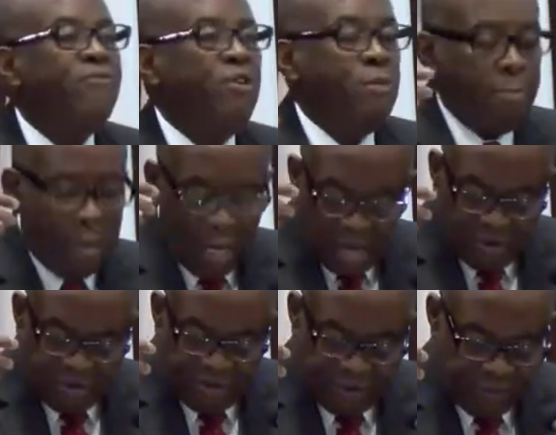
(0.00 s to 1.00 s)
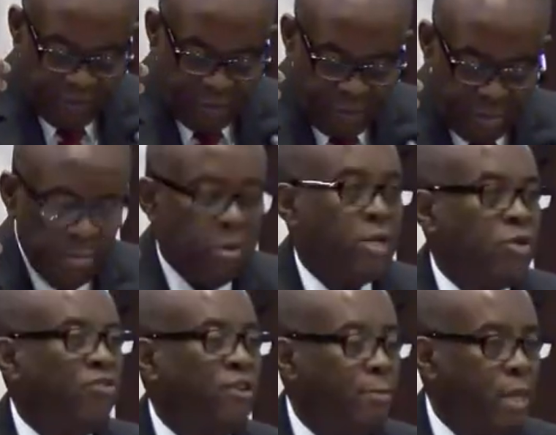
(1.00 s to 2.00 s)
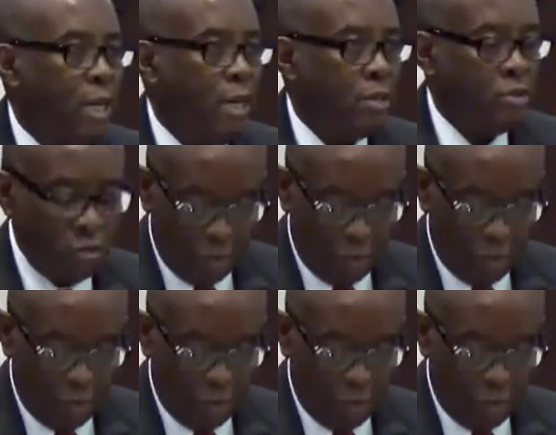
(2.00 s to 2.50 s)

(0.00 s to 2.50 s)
from above, but you're from below.